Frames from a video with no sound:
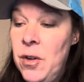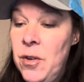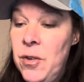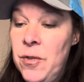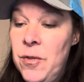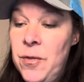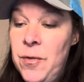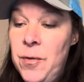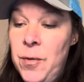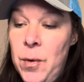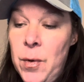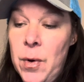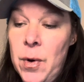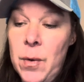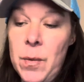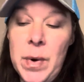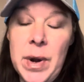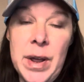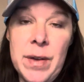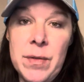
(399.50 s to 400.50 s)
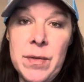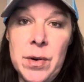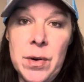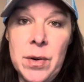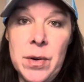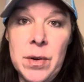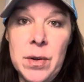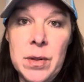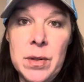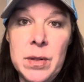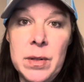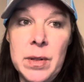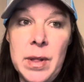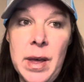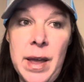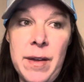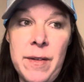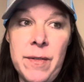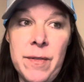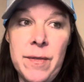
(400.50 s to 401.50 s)
for whatever
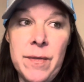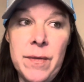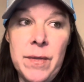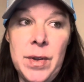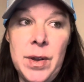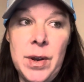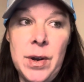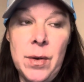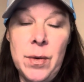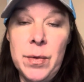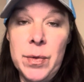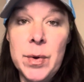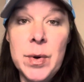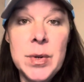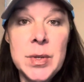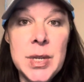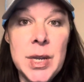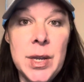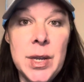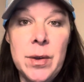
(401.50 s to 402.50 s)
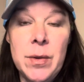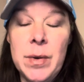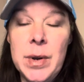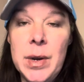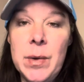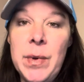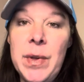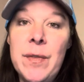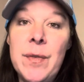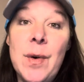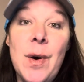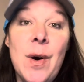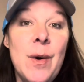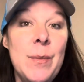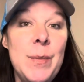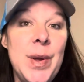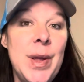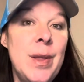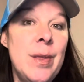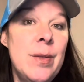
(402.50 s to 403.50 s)
life, you know, throws at you. And we've all
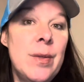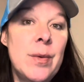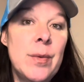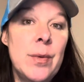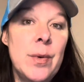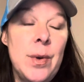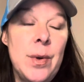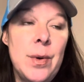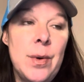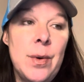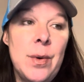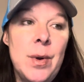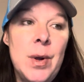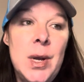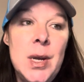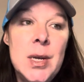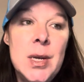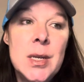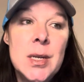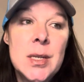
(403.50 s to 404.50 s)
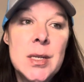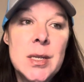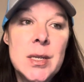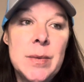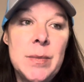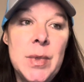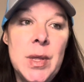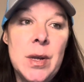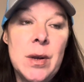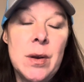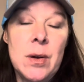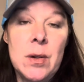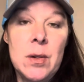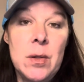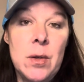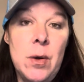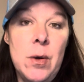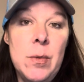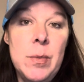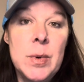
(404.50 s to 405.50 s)
been through something on a
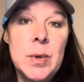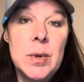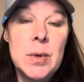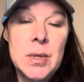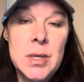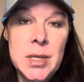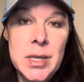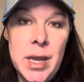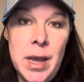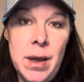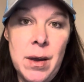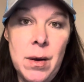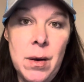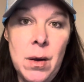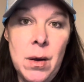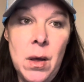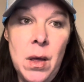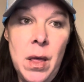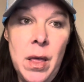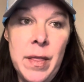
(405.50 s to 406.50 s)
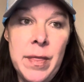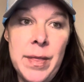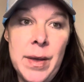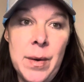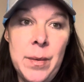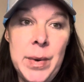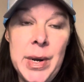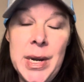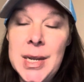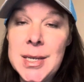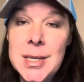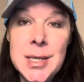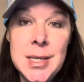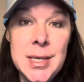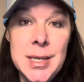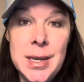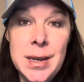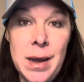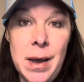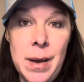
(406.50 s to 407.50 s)
global scale that we didn't
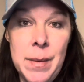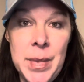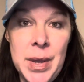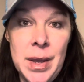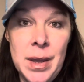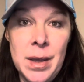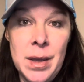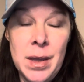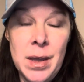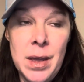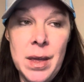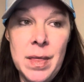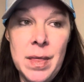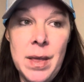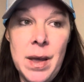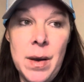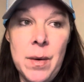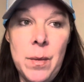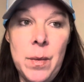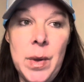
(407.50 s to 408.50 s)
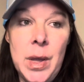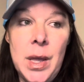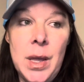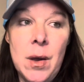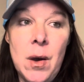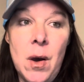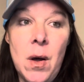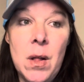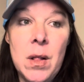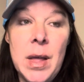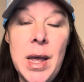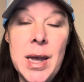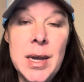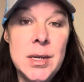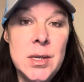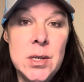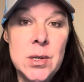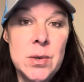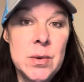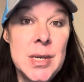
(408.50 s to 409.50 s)
see coming and that we all had
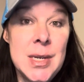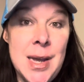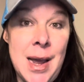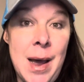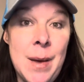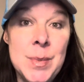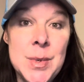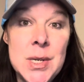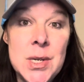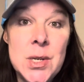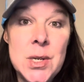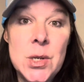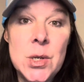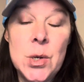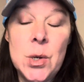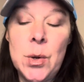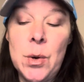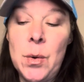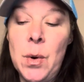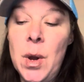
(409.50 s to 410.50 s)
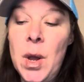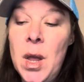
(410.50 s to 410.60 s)
to adapt to.